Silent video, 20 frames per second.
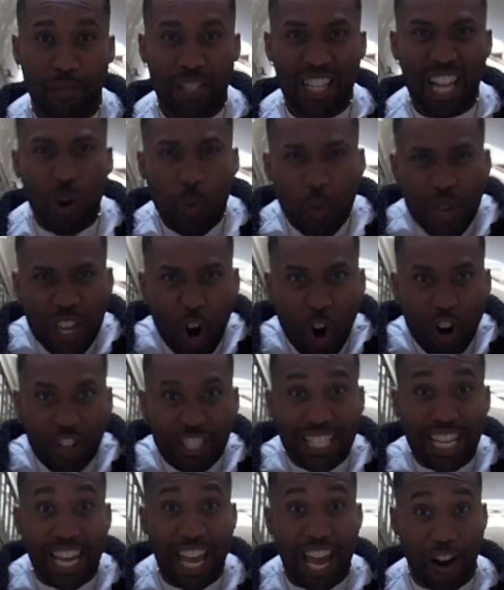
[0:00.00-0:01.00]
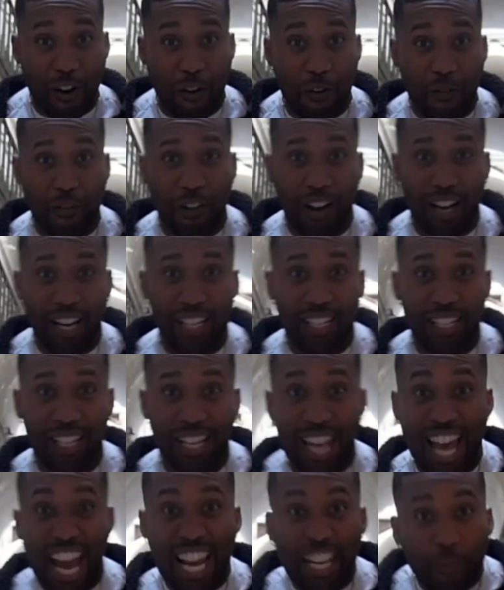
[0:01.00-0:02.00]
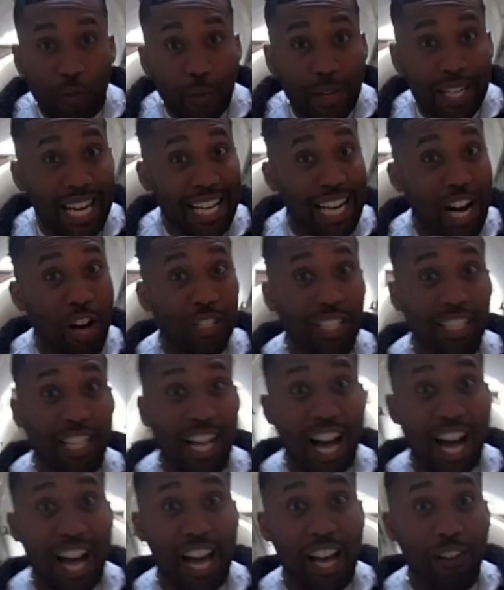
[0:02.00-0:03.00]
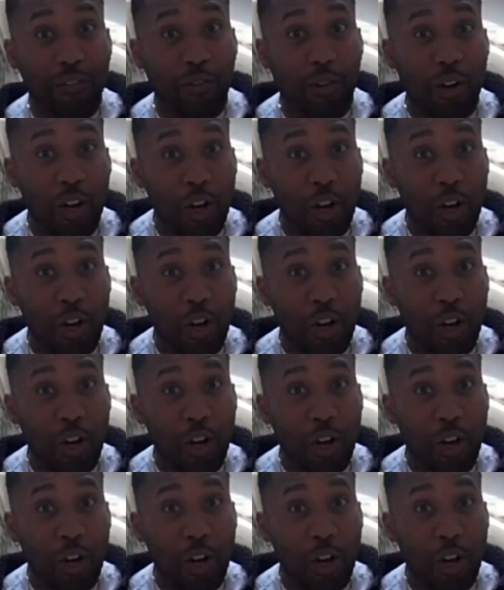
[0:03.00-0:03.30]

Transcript: Now we are terrified, and if we get out alive,